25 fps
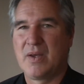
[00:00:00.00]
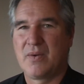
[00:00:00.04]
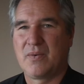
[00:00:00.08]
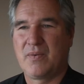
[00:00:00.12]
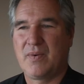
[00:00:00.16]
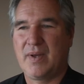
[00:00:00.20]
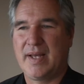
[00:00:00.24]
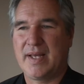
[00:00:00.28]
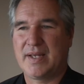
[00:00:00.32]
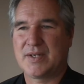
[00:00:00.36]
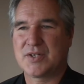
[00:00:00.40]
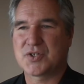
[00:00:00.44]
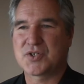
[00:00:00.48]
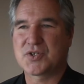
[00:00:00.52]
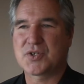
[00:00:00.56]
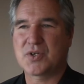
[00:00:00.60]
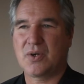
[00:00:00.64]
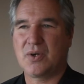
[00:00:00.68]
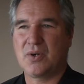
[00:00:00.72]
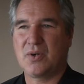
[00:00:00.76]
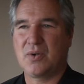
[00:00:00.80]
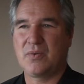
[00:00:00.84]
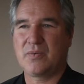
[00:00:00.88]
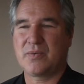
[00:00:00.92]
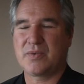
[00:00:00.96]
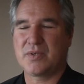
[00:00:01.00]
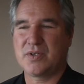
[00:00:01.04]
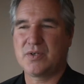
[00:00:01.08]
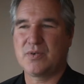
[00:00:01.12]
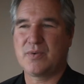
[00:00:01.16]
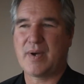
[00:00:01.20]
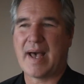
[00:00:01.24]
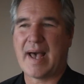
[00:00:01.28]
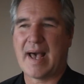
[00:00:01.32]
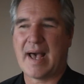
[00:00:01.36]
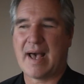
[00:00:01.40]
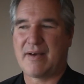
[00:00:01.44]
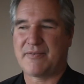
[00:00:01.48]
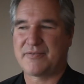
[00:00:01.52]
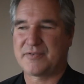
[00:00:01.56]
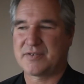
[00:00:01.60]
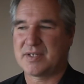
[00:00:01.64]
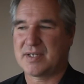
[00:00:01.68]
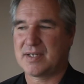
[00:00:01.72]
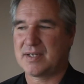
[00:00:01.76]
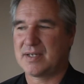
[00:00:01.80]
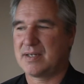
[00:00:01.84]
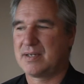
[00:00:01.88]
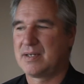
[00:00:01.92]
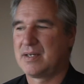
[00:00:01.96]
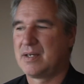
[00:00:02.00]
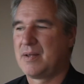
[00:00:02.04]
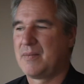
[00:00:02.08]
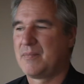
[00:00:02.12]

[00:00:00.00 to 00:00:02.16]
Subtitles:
right? So you have to